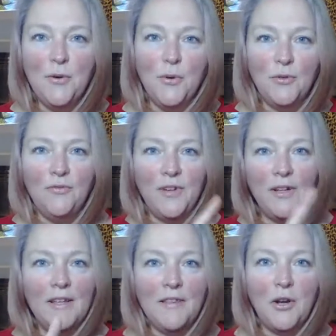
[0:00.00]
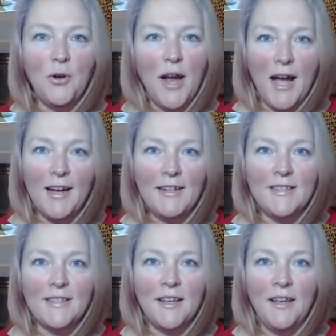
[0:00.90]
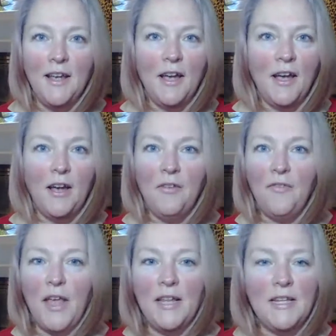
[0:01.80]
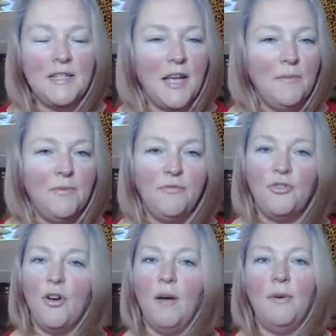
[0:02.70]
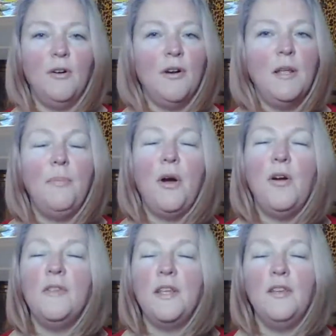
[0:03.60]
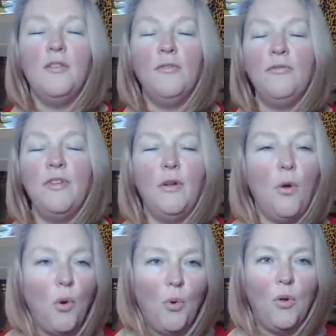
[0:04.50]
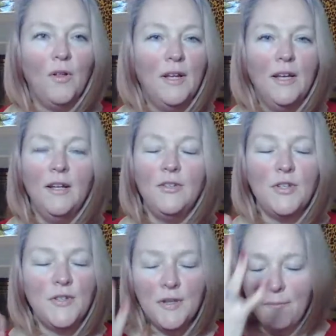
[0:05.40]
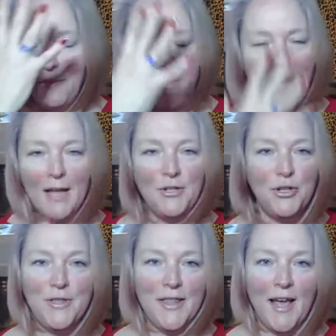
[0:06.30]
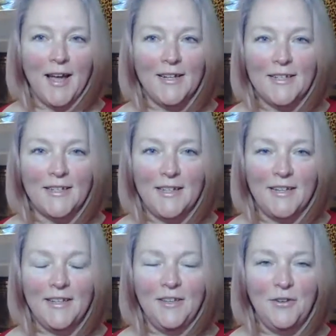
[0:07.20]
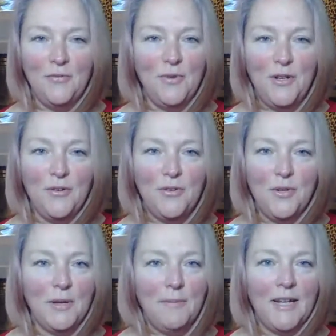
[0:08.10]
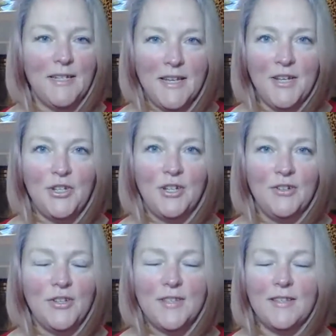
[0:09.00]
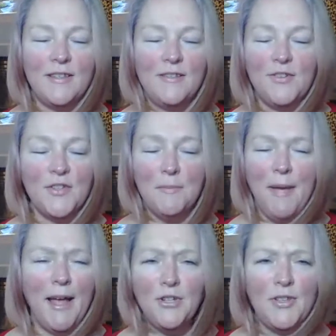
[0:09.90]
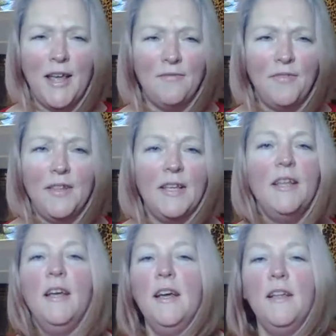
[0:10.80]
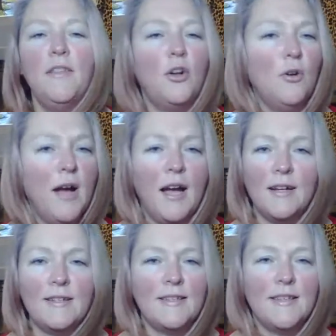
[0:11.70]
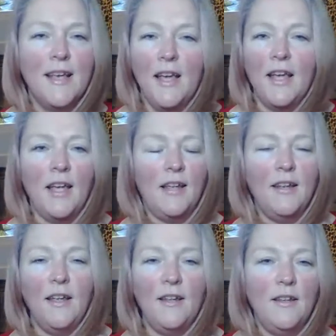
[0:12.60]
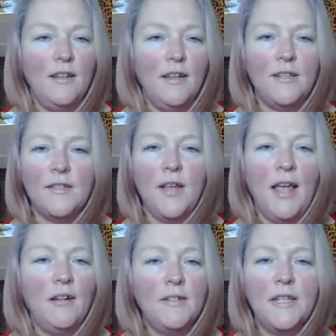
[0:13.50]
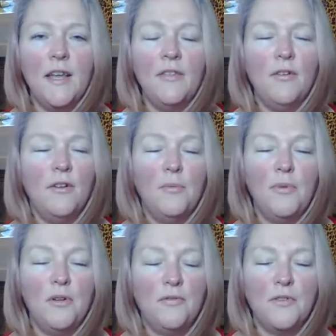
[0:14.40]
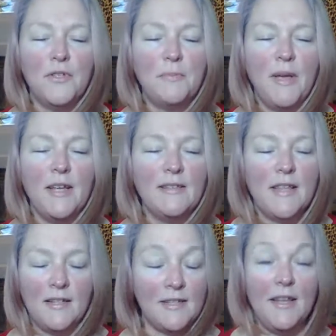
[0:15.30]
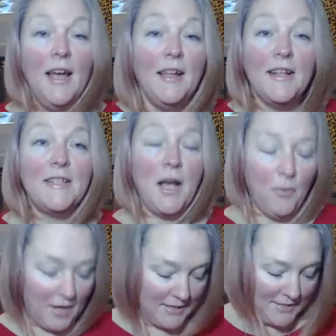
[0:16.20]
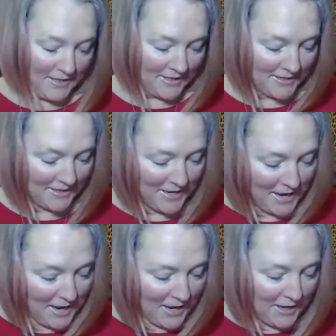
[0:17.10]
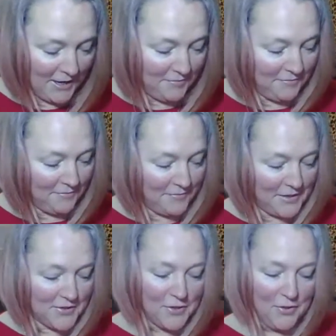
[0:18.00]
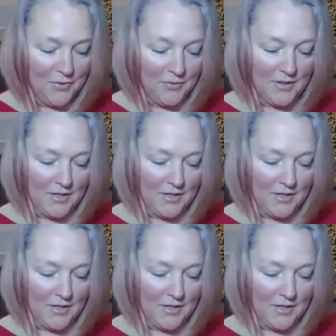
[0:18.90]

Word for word: gold filling the cracks of any type of trauma or any part that you don't feel whole. Just imagine that. Uh, you know, when you're doing a meditation, just just imagine that filling the cracks and and it's held together in a beautiful space. That's that's how I see it. Um, so